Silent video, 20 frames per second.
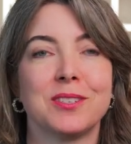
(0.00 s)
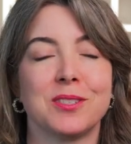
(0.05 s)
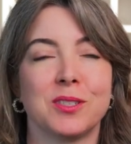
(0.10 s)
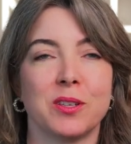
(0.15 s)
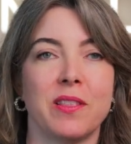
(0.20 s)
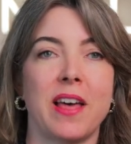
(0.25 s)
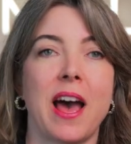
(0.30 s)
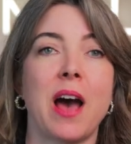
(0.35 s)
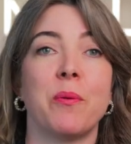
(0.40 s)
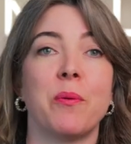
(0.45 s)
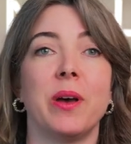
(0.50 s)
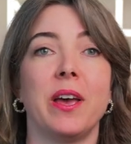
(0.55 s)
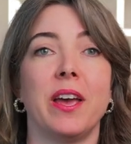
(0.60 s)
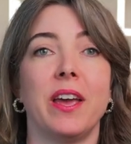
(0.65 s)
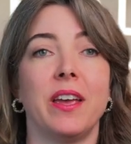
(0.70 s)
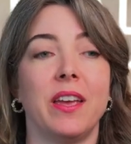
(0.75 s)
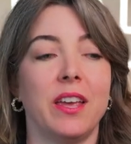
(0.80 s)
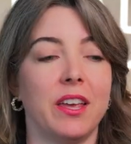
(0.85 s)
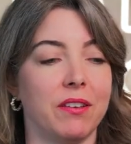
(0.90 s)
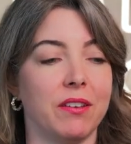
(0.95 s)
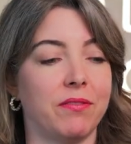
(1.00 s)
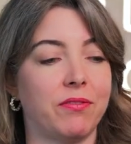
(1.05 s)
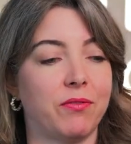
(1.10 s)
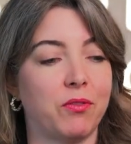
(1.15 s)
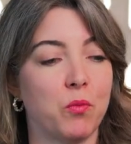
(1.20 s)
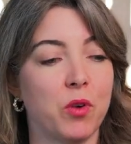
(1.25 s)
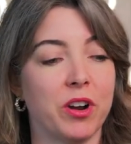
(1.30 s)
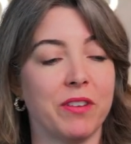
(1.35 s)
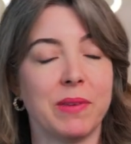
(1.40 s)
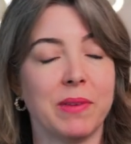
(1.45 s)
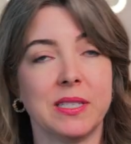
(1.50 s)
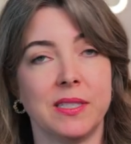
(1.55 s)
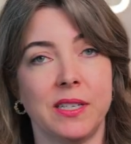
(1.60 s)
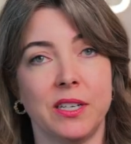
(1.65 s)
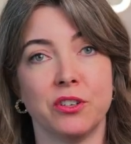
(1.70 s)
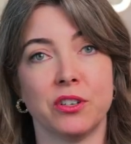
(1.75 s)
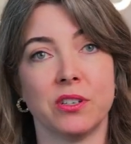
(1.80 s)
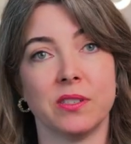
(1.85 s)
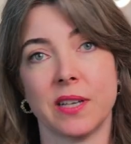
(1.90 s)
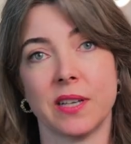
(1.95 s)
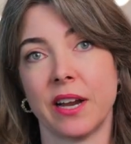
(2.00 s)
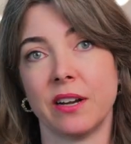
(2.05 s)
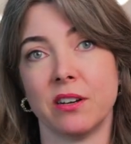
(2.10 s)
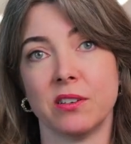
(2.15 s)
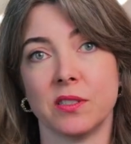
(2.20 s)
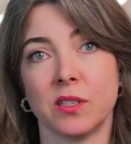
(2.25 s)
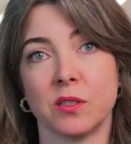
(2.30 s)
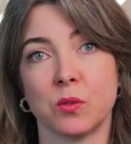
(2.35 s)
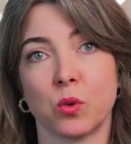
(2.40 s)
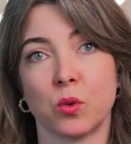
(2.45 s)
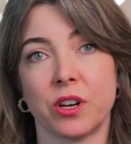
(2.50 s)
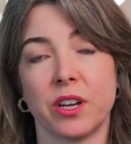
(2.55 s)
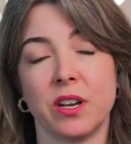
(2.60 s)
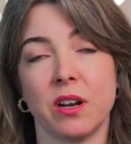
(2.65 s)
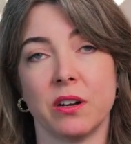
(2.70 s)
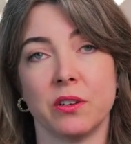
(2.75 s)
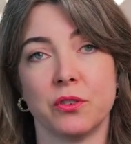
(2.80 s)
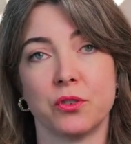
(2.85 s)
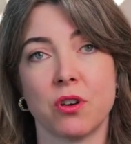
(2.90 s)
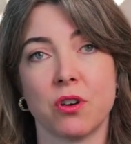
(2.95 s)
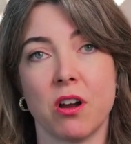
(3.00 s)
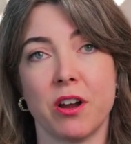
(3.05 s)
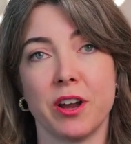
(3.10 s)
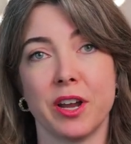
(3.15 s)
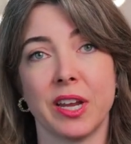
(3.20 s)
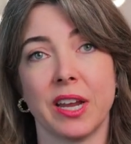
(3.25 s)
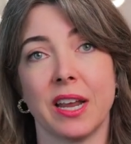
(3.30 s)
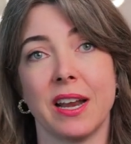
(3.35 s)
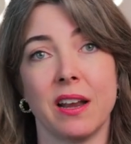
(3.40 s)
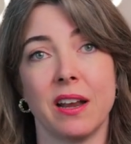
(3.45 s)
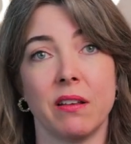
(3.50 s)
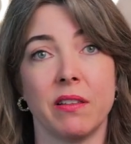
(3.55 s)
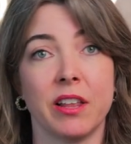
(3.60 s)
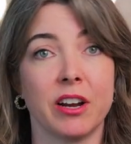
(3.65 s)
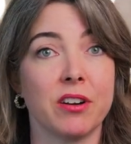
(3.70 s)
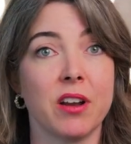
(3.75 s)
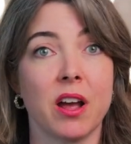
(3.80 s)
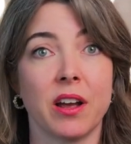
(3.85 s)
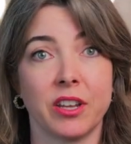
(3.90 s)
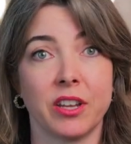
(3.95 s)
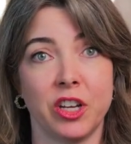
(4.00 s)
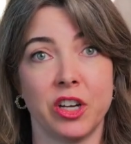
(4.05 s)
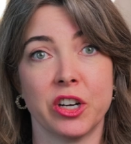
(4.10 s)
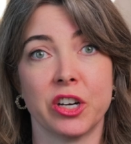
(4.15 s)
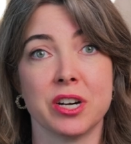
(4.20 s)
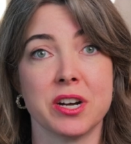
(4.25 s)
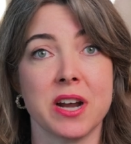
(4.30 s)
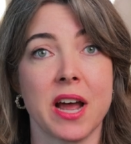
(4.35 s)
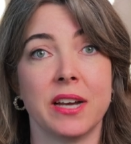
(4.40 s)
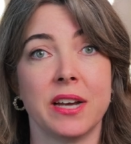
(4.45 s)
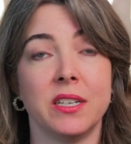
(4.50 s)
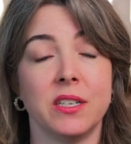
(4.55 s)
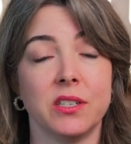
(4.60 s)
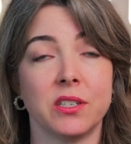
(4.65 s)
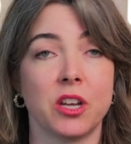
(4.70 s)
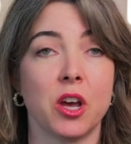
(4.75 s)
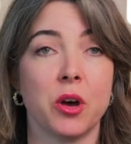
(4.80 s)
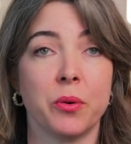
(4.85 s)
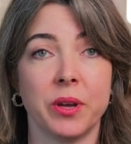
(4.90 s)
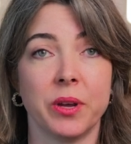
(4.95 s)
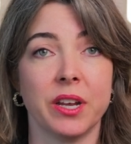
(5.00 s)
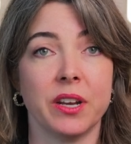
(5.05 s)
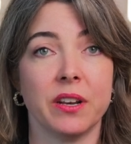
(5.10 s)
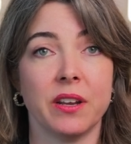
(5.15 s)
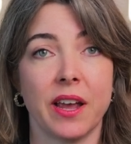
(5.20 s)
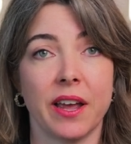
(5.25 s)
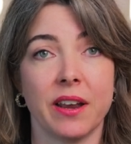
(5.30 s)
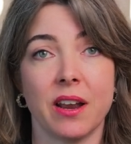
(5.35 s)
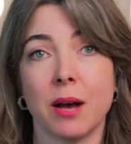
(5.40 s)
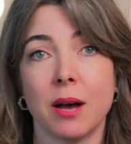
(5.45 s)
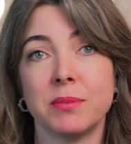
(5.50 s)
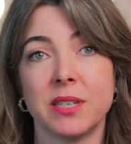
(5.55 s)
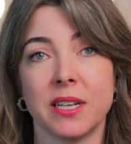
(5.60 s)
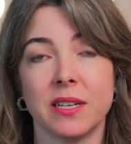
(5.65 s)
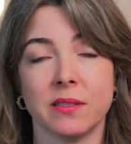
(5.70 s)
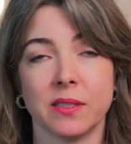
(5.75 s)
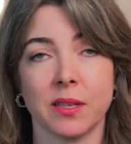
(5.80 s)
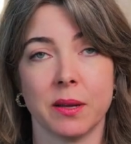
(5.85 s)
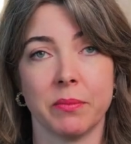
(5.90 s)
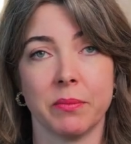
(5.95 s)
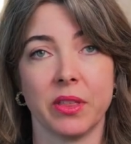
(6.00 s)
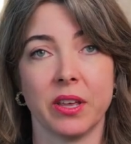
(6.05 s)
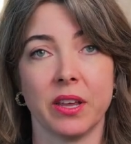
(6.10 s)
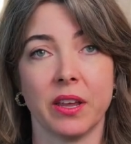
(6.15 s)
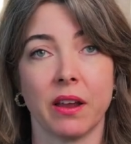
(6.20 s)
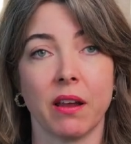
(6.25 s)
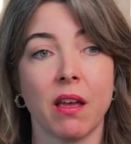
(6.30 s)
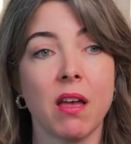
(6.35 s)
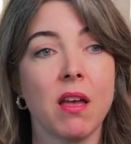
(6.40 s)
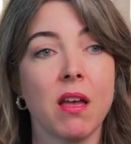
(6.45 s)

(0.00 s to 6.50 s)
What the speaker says: So that way, if one of my senior designers is working on a drawing and they're not here and I need to go in and update something,